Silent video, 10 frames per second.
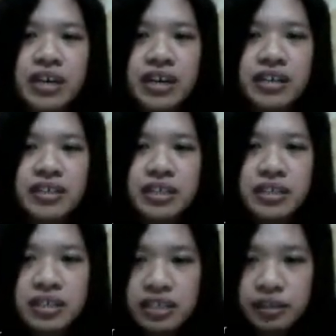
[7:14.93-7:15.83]

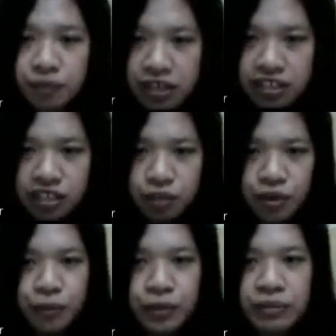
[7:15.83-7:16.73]
since this phase is
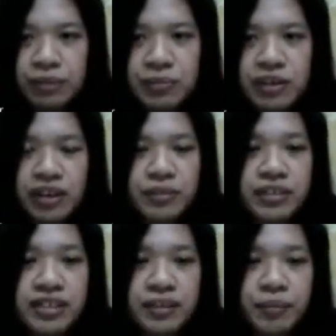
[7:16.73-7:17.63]
where women become
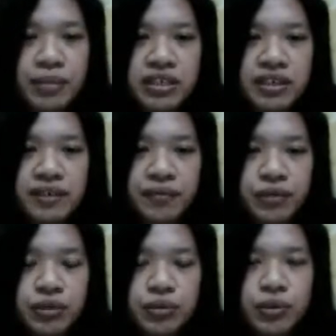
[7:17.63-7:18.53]

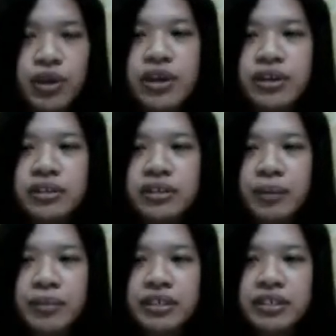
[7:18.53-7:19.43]
submissive to
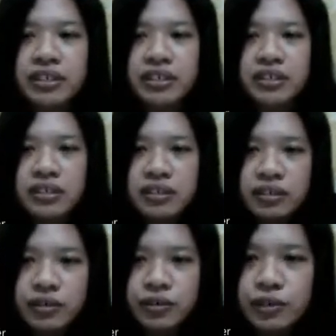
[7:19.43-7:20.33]
dominant
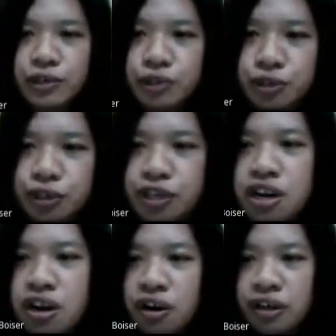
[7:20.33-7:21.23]
culture
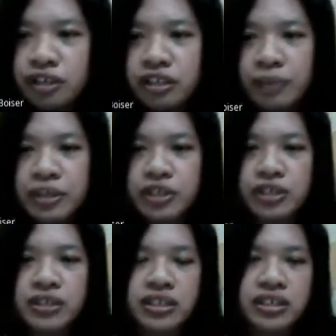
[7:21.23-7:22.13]
or dominant
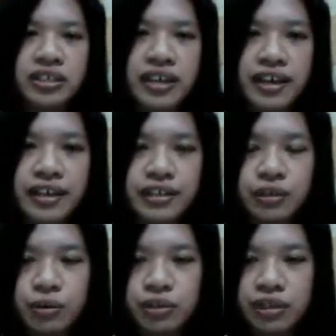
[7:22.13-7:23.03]
tradition and
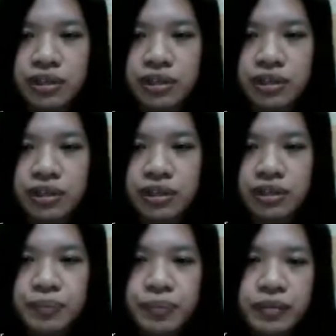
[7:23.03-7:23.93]
social
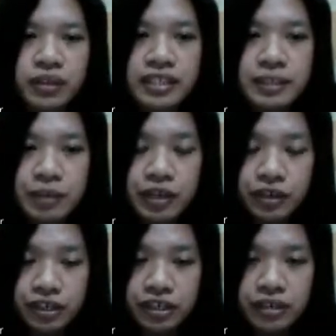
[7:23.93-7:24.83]
values. The
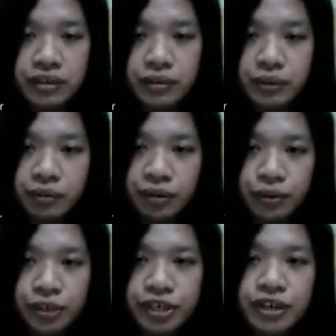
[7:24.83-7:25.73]
speaker, the
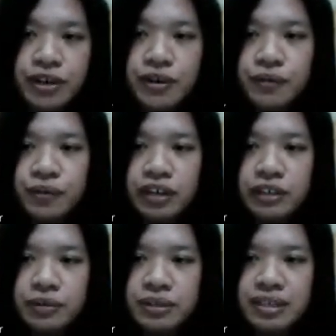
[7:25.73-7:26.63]
mother,
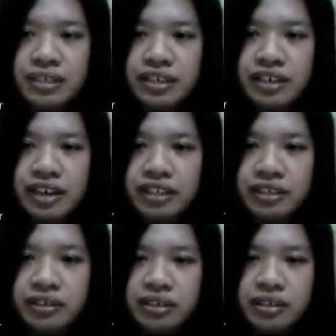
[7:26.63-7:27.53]
follows these
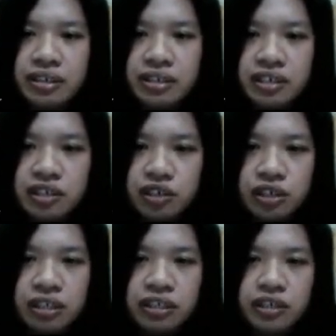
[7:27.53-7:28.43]
characteristics
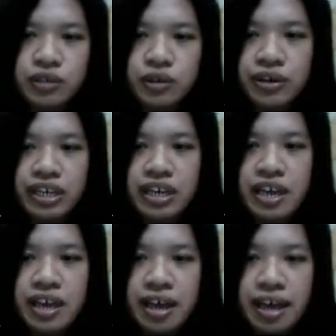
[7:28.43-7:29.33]
initially in the
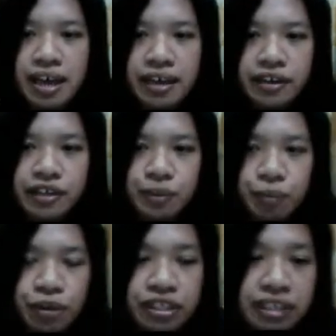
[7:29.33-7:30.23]
story and are
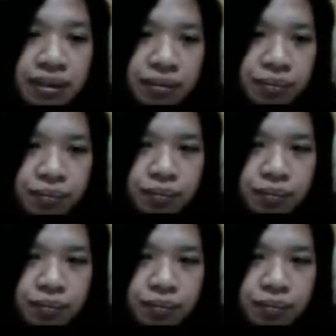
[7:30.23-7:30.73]
supported,